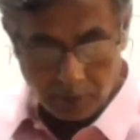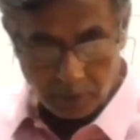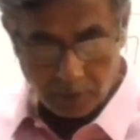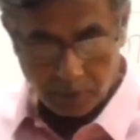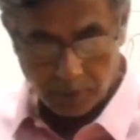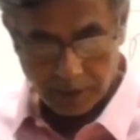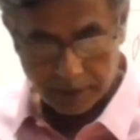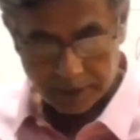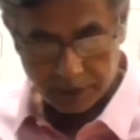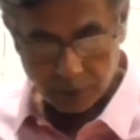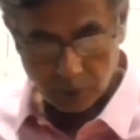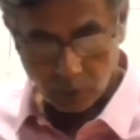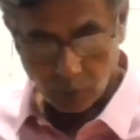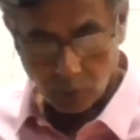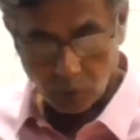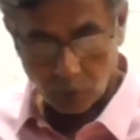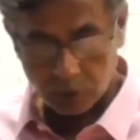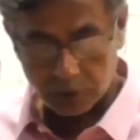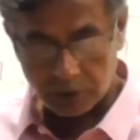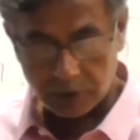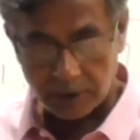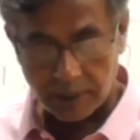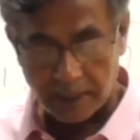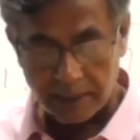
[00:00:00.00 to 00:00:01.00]
first
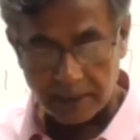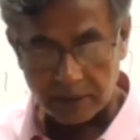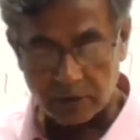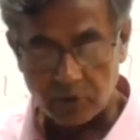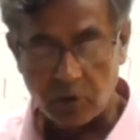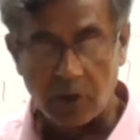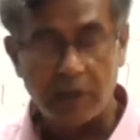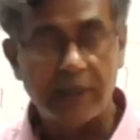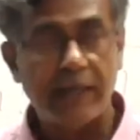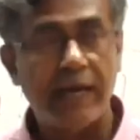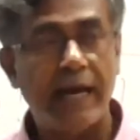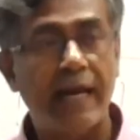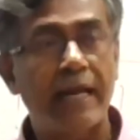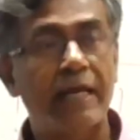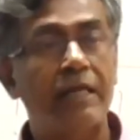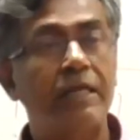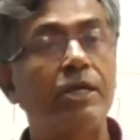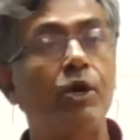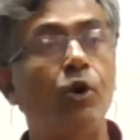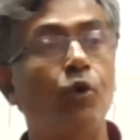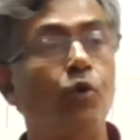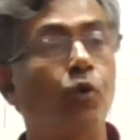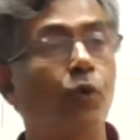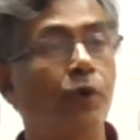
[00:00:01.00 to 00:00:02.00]
course. That is called
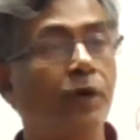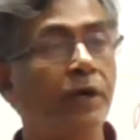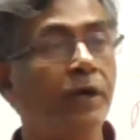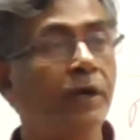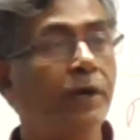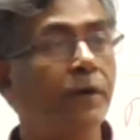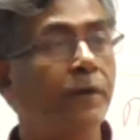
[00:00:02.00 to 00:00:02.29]
Cara-Theodori